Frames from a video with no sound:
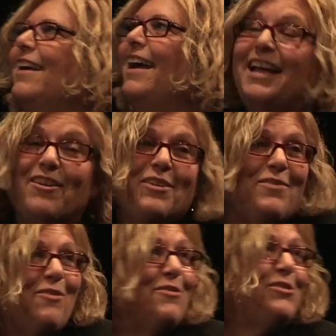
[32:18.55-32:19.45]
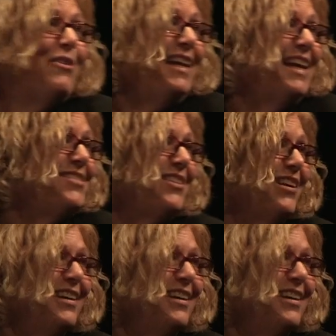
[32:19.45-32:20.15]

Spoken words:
And I don't even know if it was the right answer,